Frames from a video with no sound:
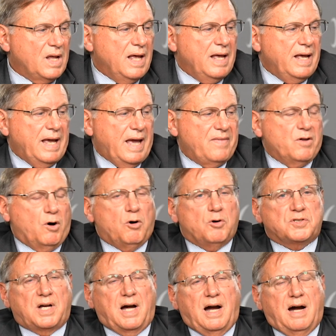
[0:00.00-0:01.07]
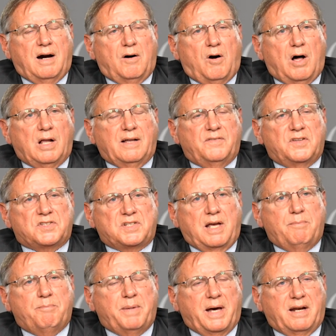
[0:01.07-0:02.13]
And those all have the
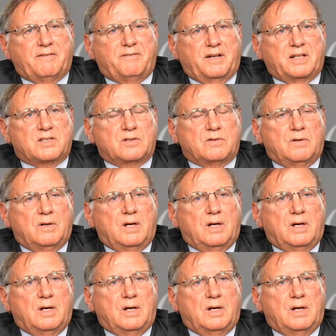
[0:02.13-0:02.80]
same benefits,